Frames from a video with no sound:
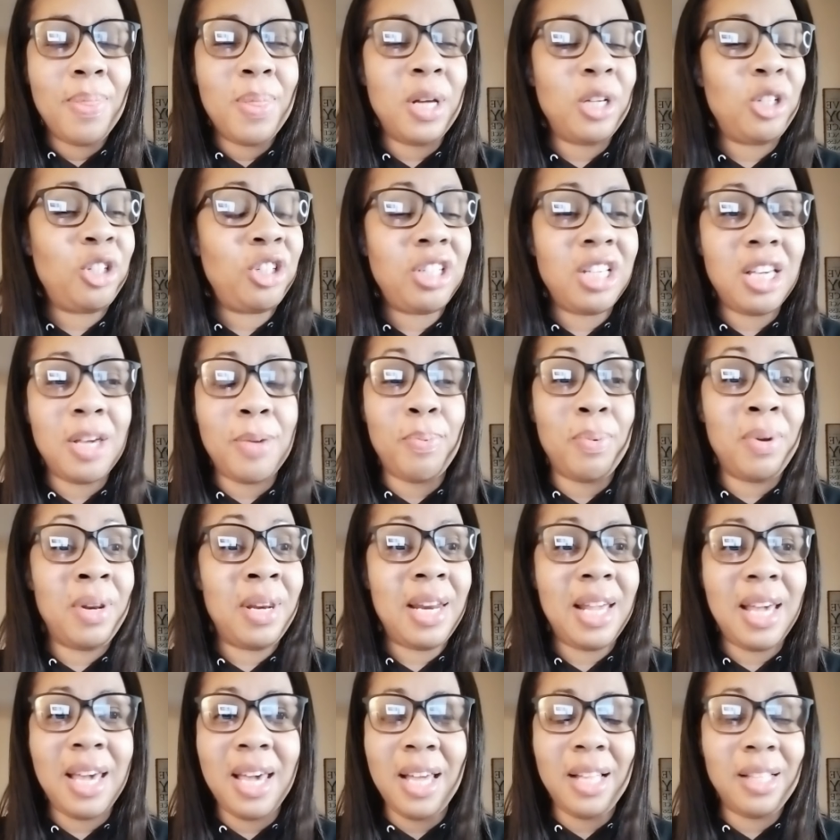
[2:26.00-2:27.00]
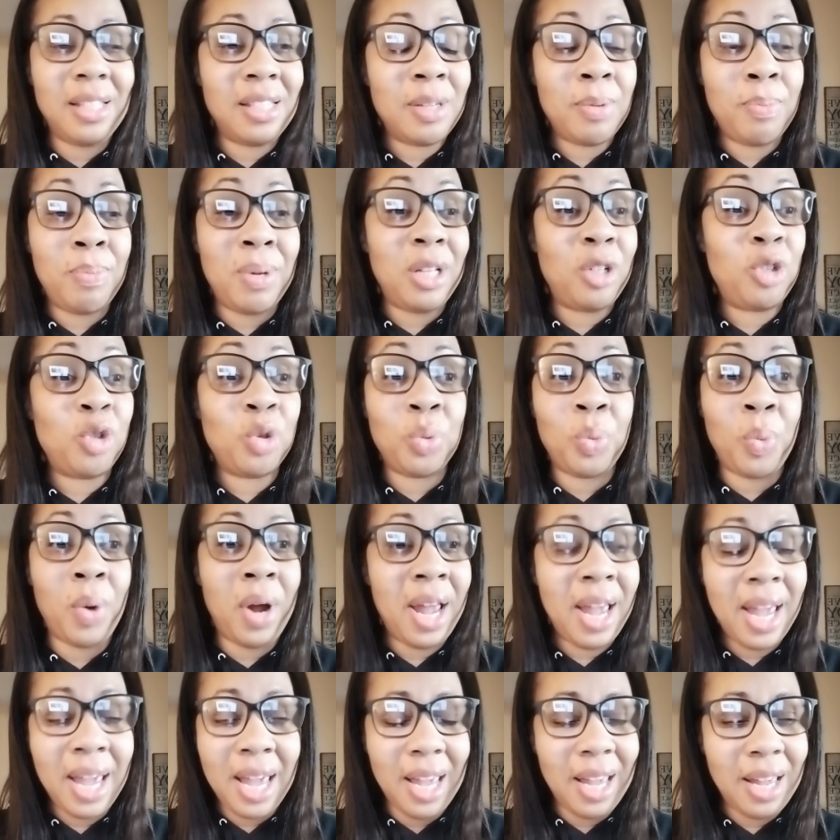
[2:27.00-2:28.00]
The sheep need to be
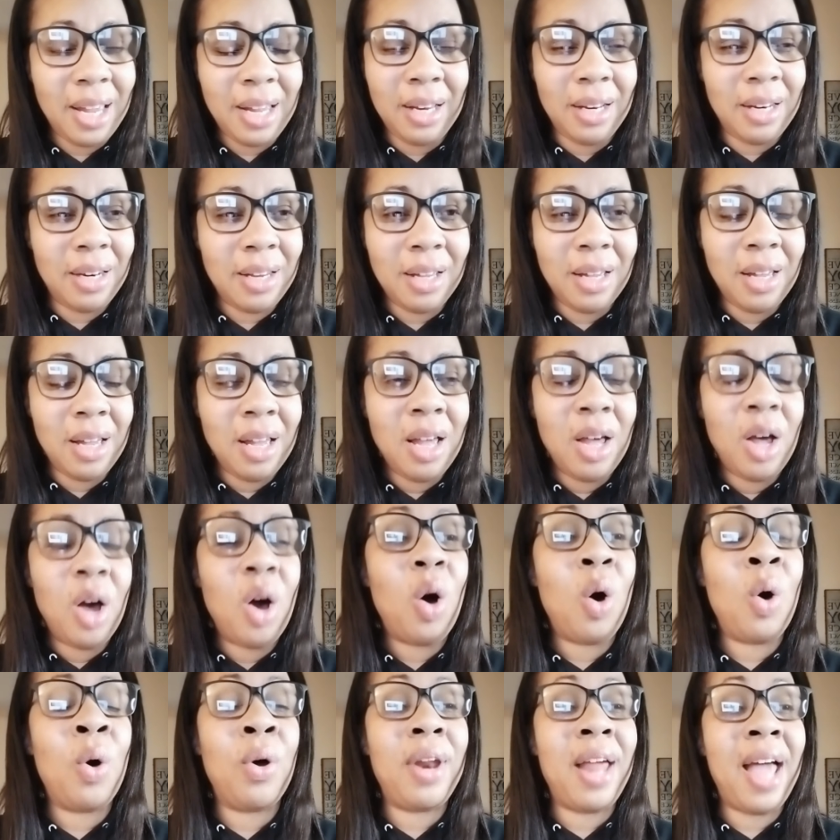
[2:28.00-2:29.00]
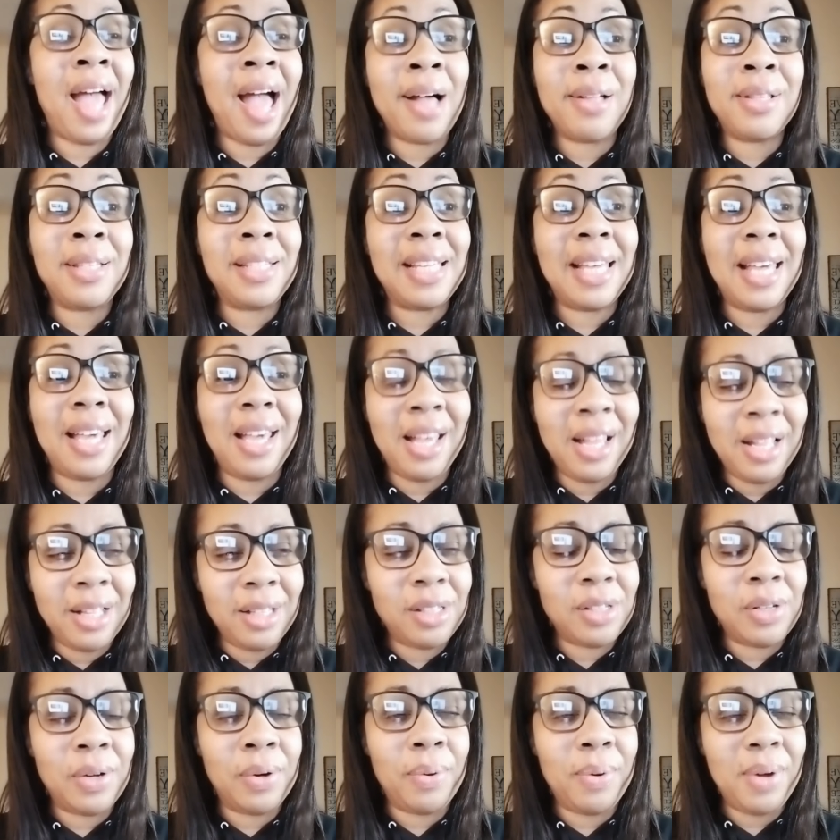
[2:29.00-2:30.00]
trained on how to
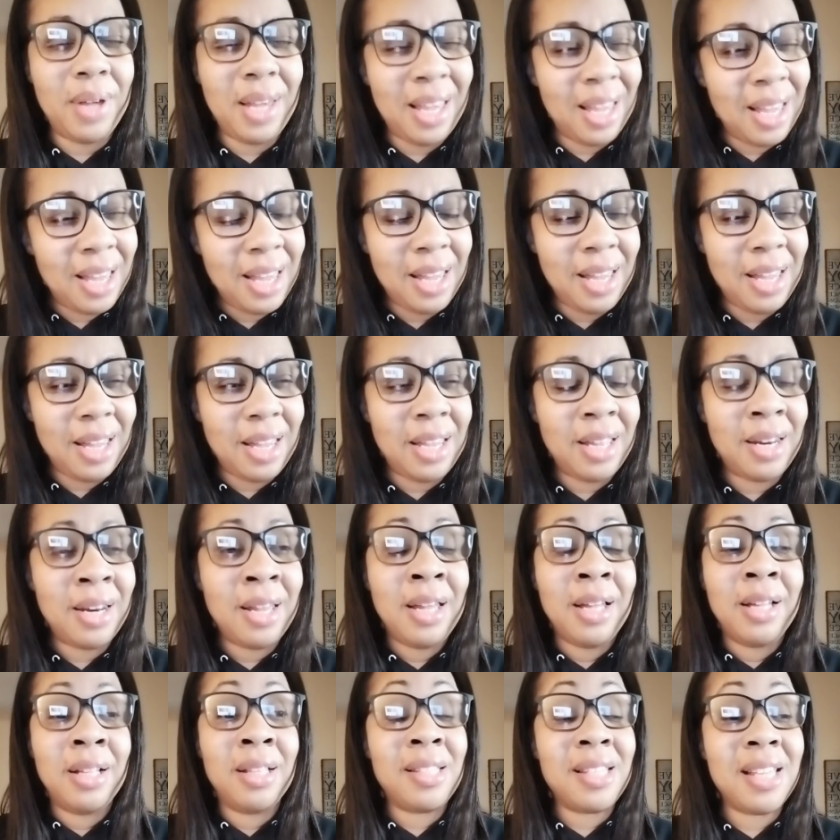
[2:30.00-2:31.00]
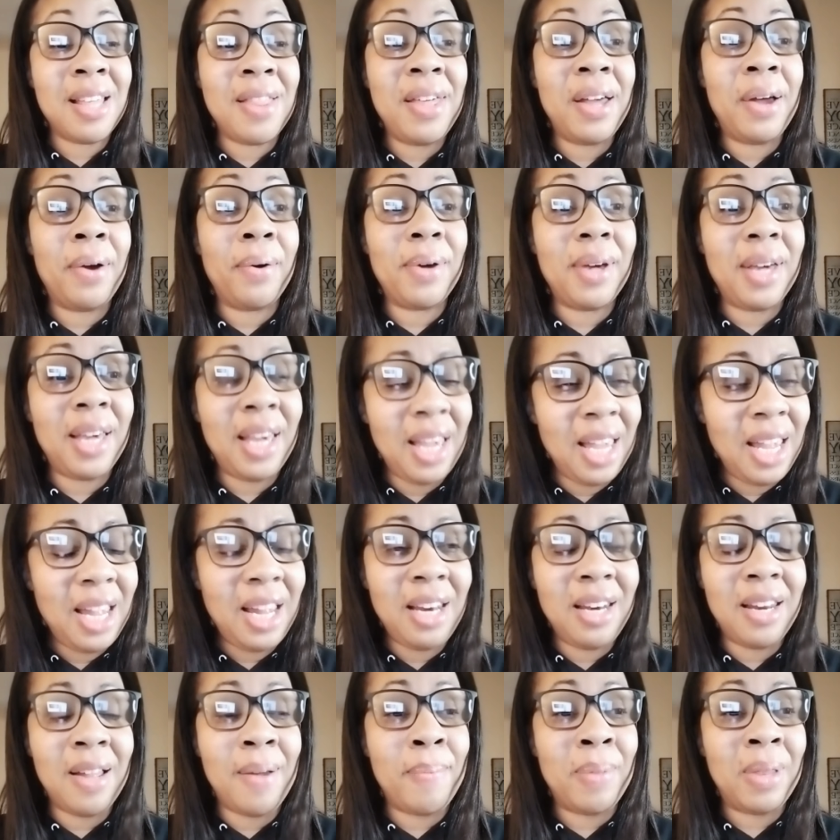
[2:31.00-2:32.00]
enter in to their
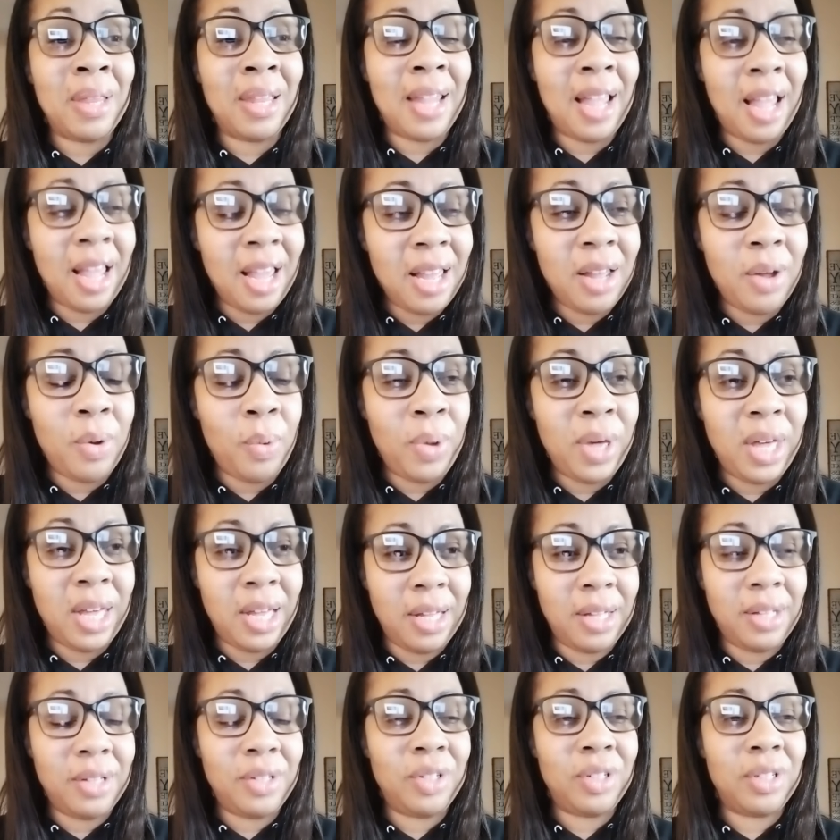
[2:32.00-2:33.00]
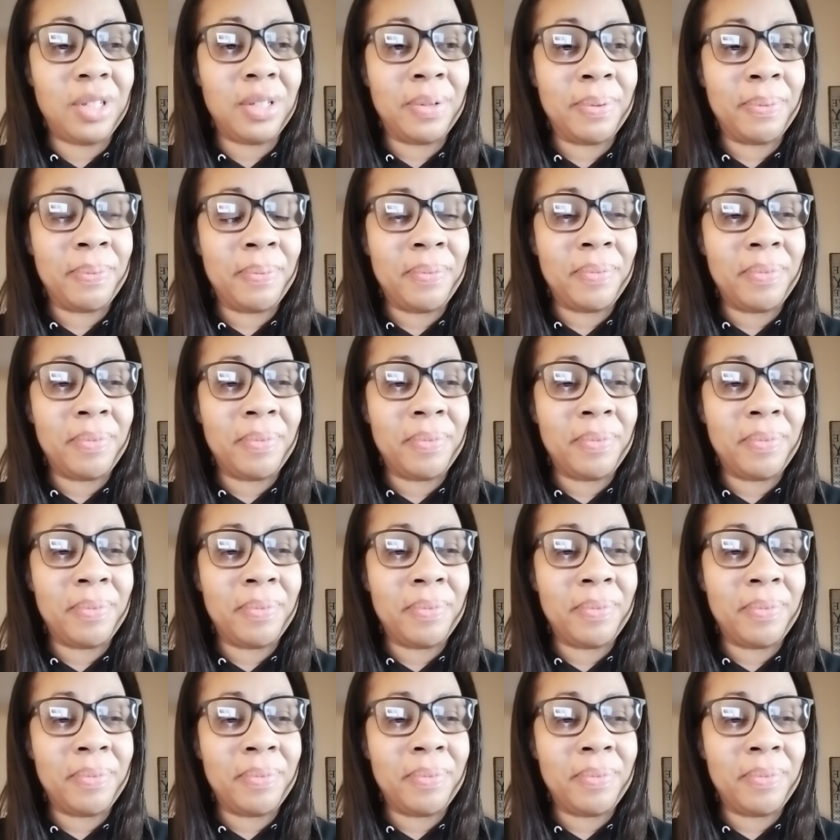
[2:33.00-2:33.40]
kingdom language